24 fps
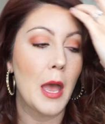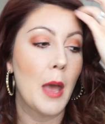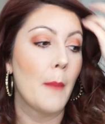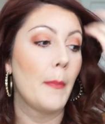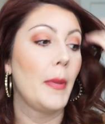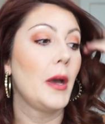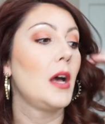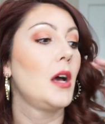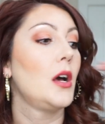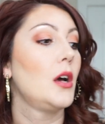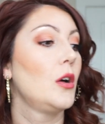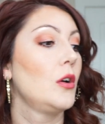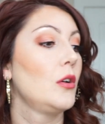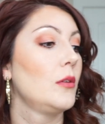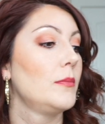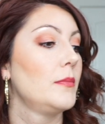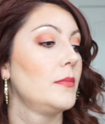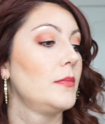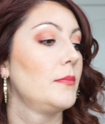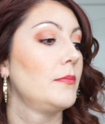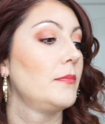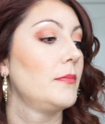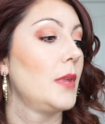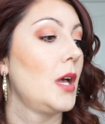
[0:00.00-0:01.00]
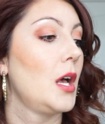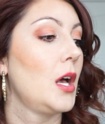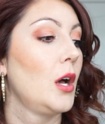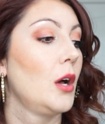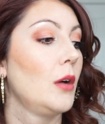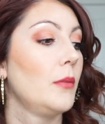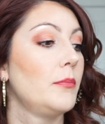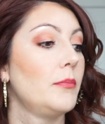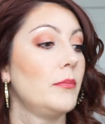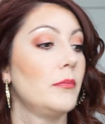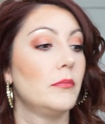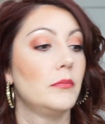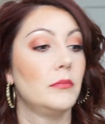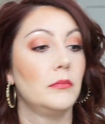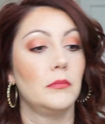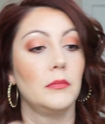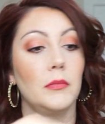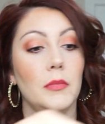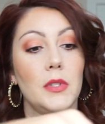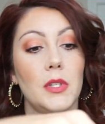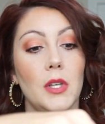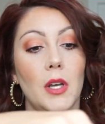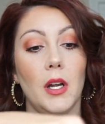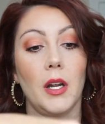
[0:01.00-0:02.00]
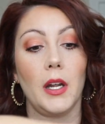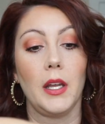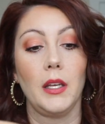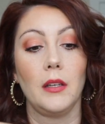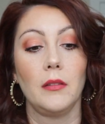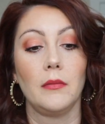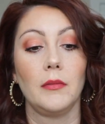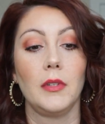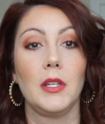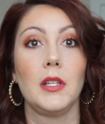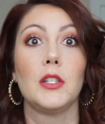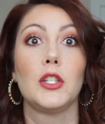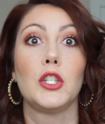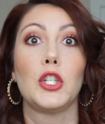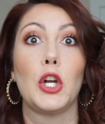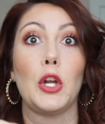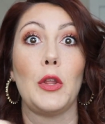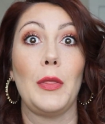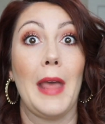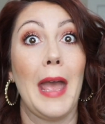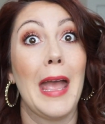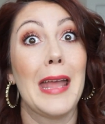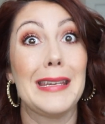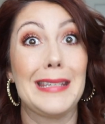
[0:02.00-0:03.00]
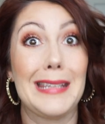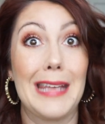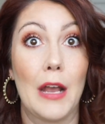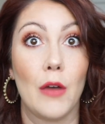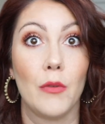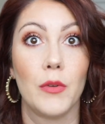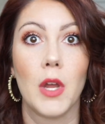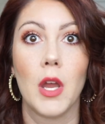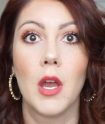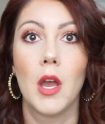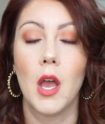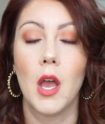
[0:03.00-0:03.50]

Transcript: But I'm sorry to turn that down.